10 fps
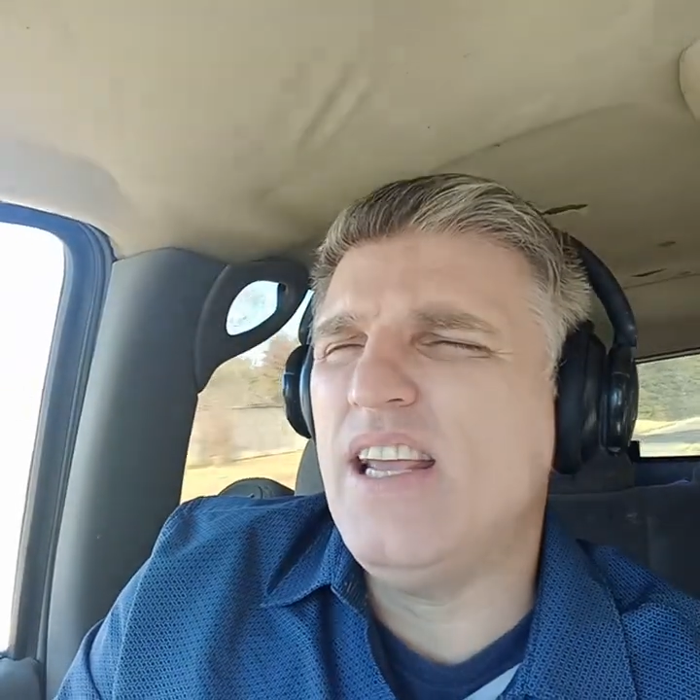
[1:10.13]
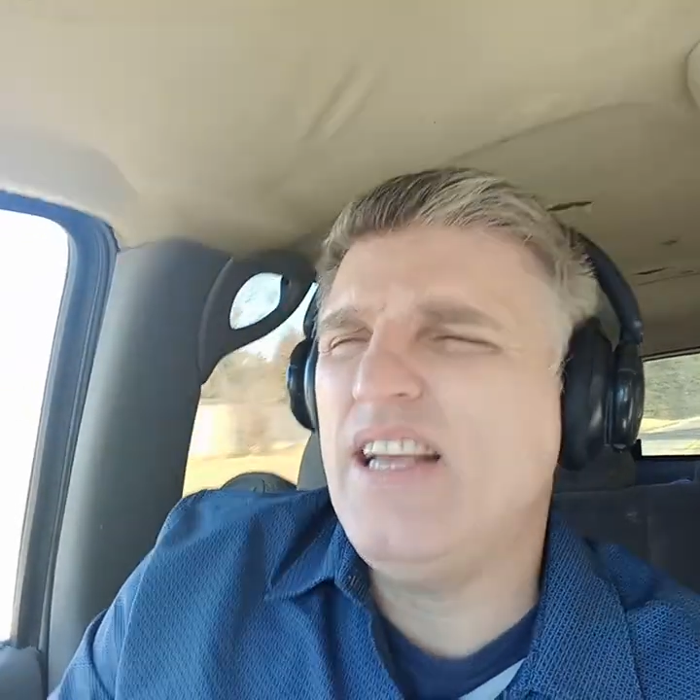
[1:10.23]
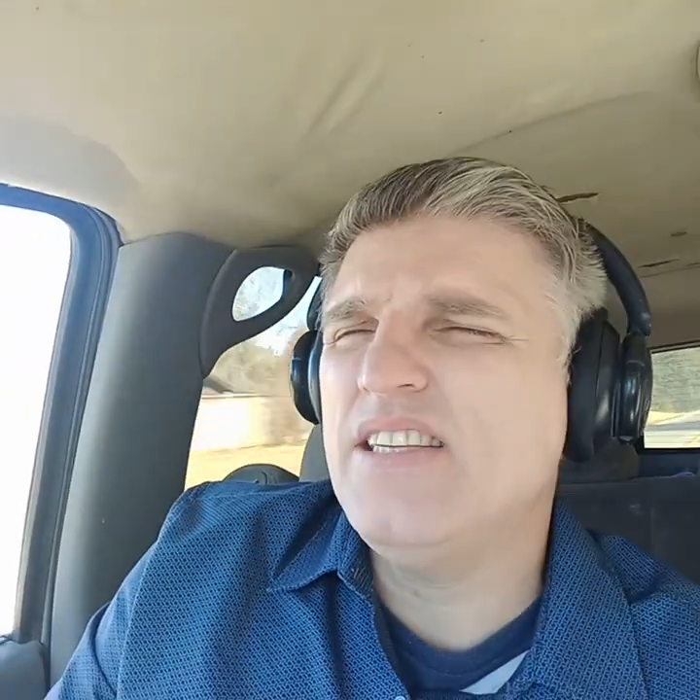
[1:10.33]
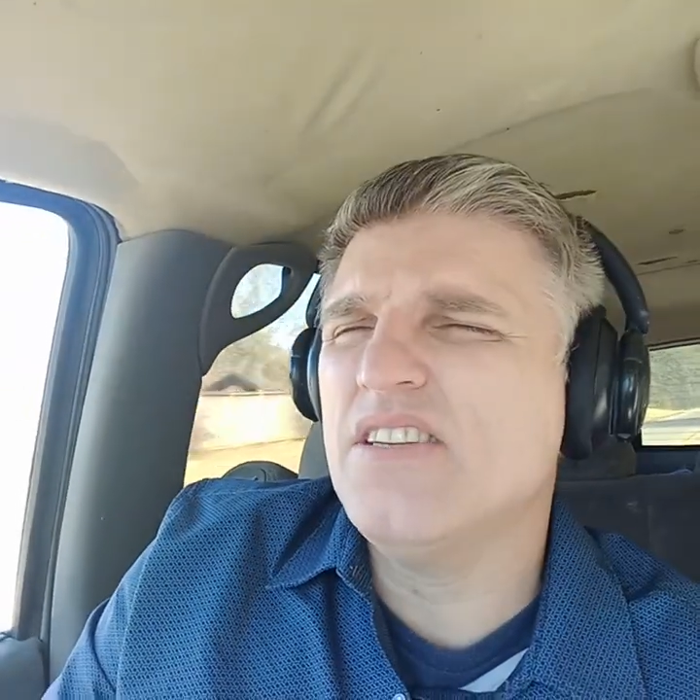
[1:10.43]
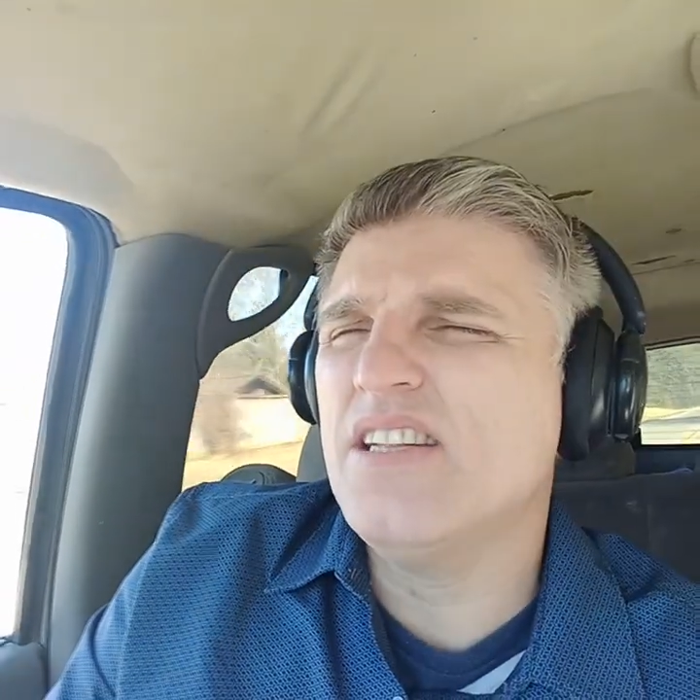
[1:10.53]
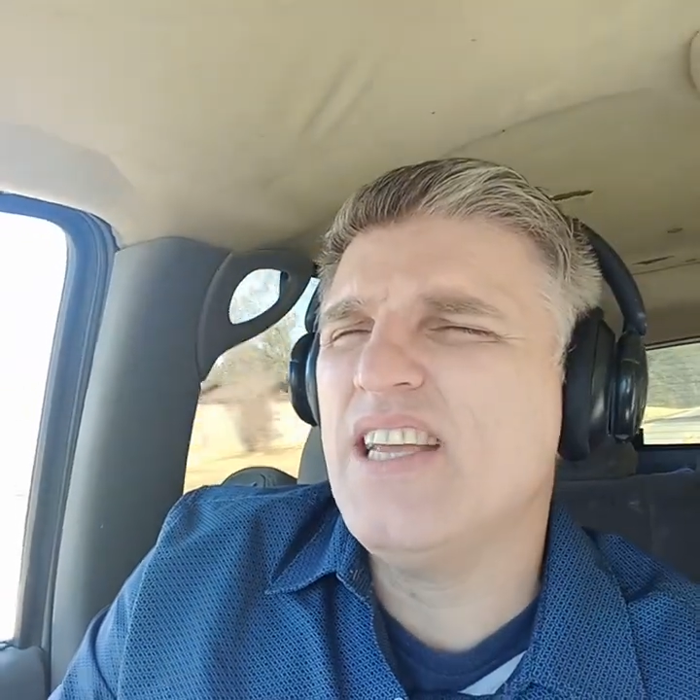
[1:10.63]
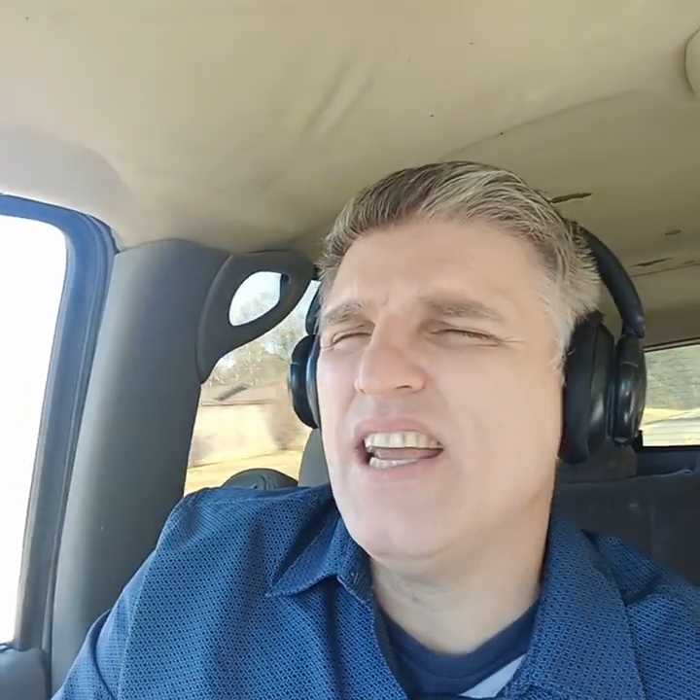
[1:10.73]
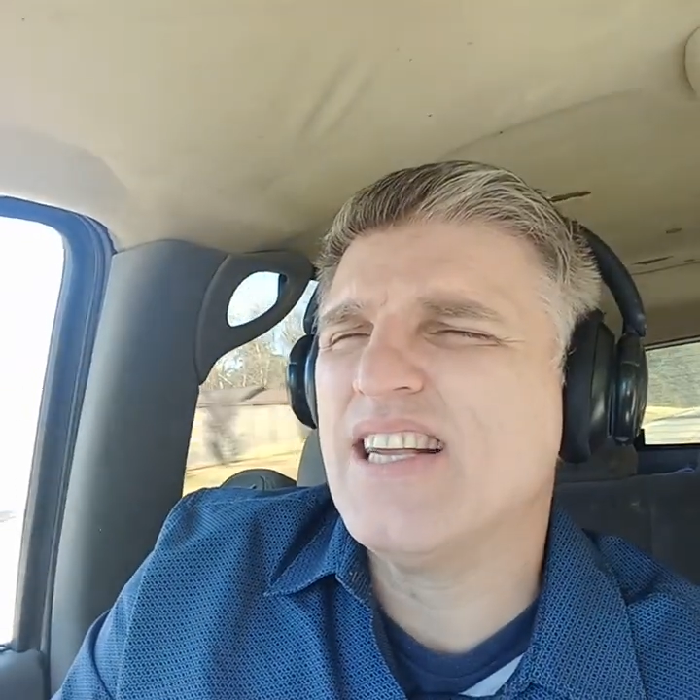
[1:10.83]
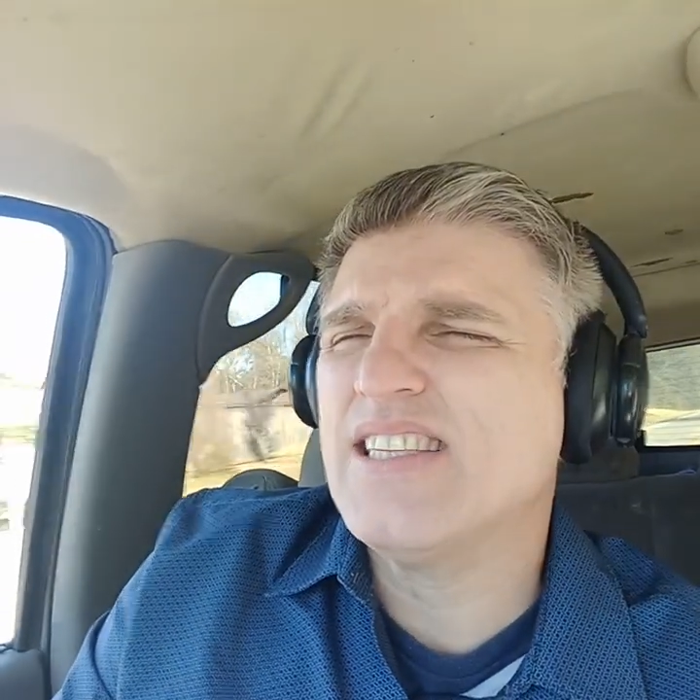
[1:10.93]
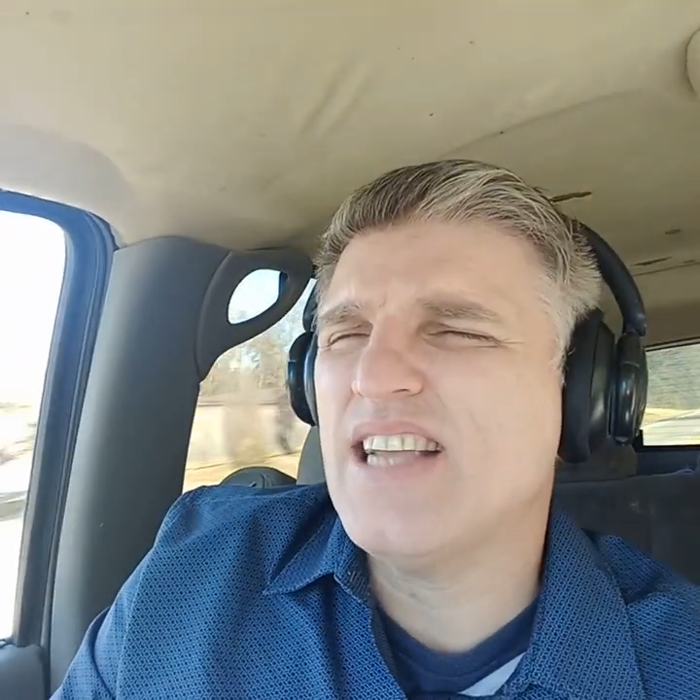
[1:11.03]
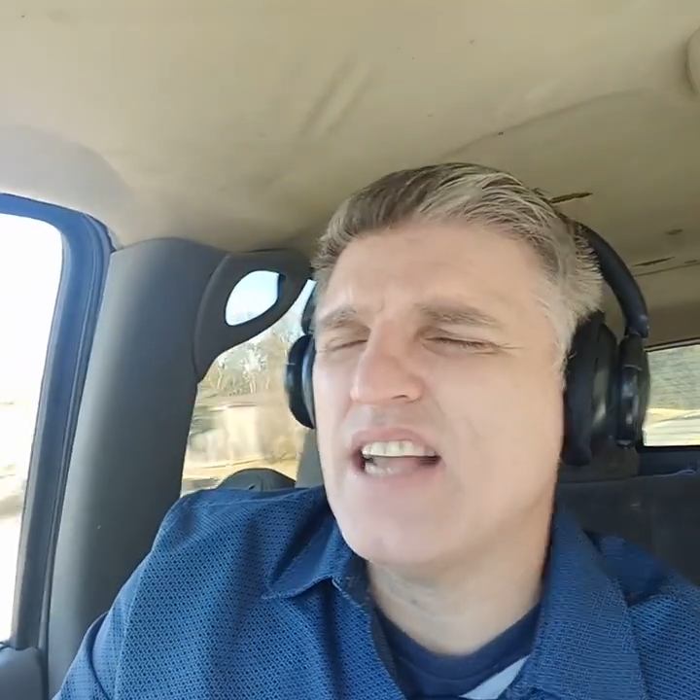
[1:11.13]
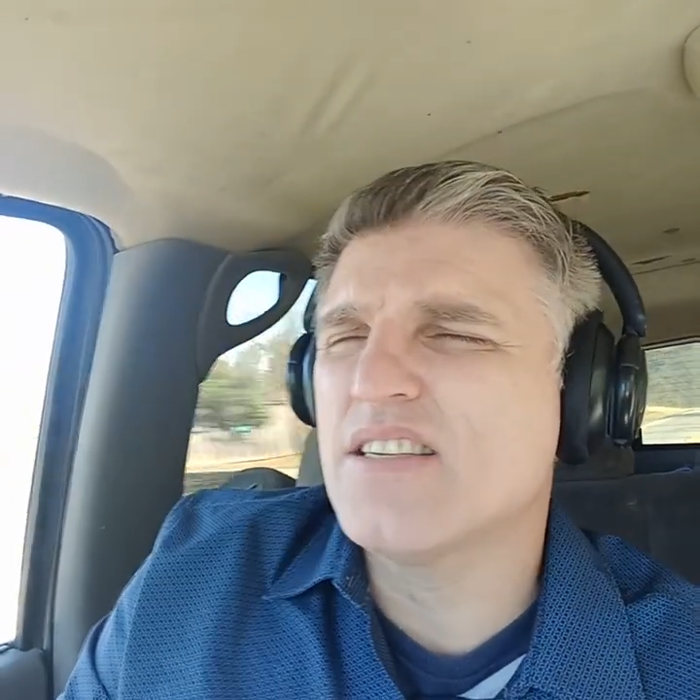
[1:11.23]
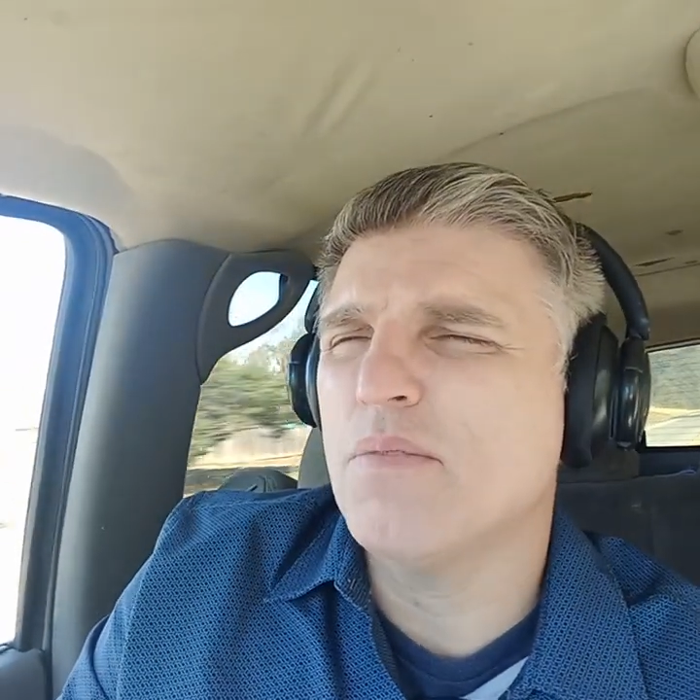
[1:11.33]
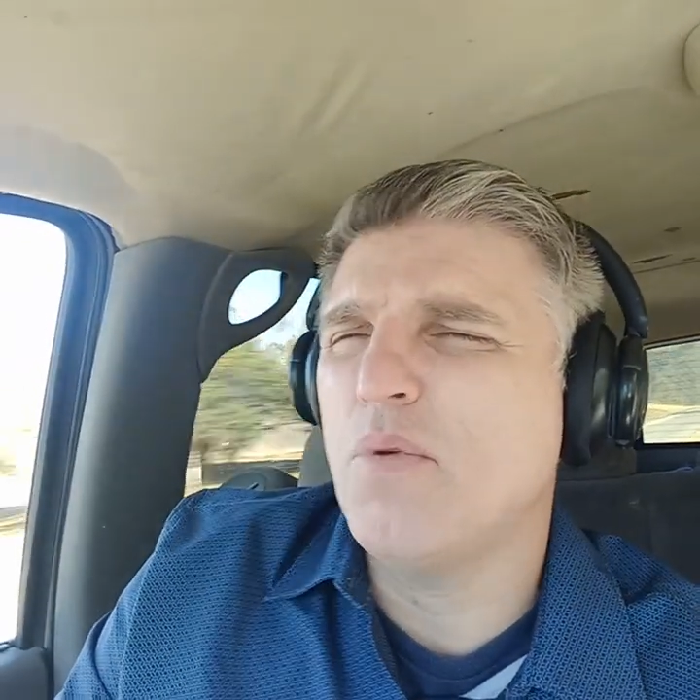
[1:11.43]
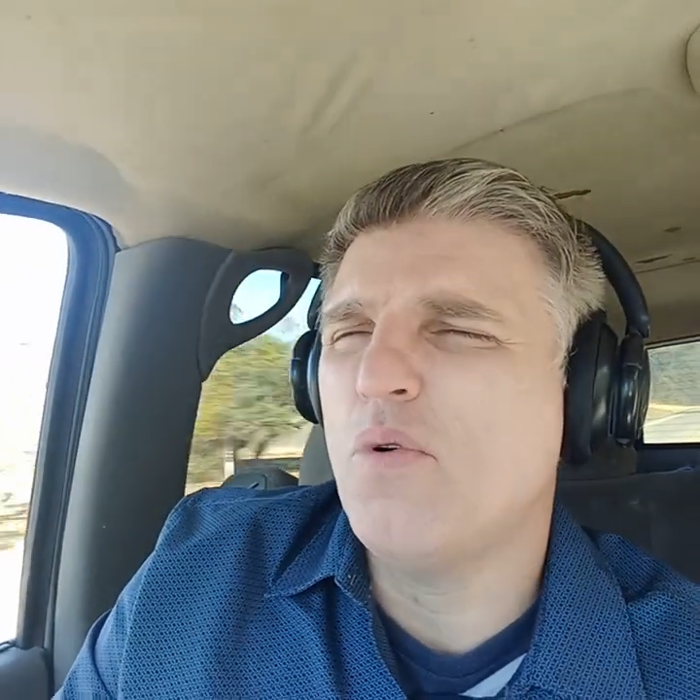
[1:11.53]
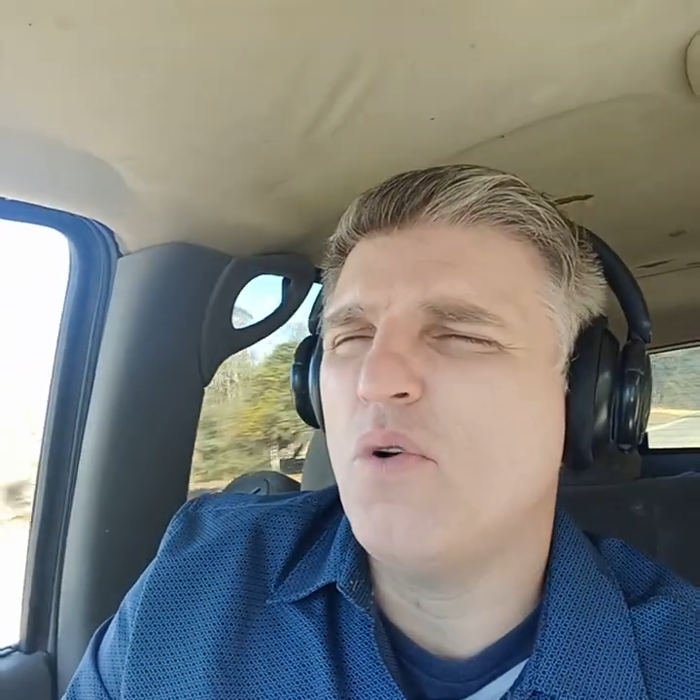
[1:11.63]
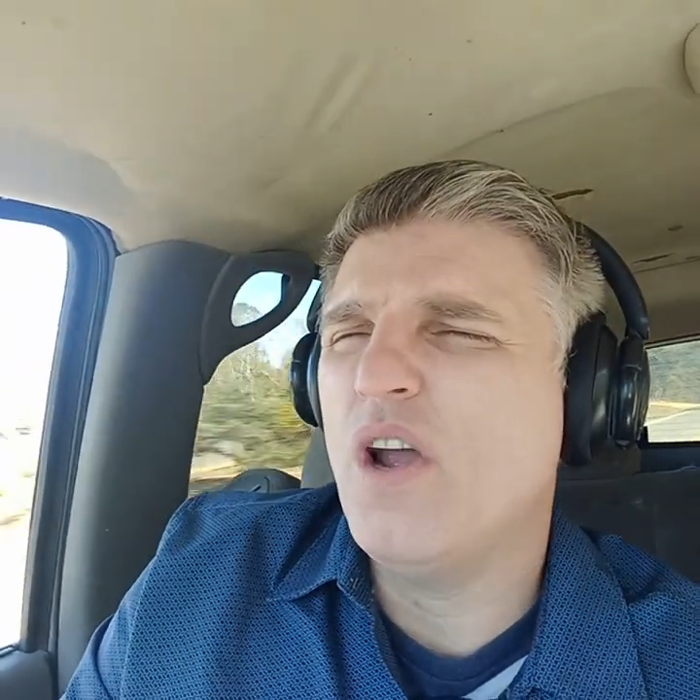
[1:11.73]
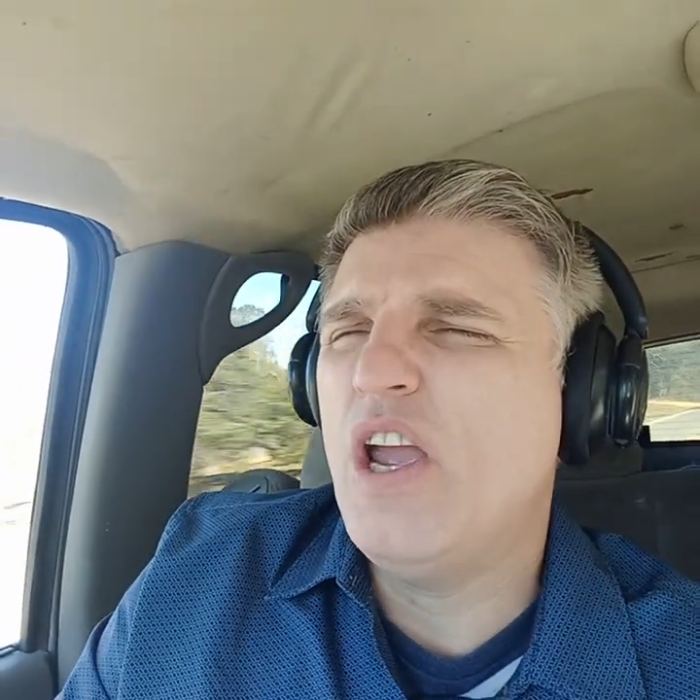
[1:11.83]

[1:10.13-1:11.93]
easily accessible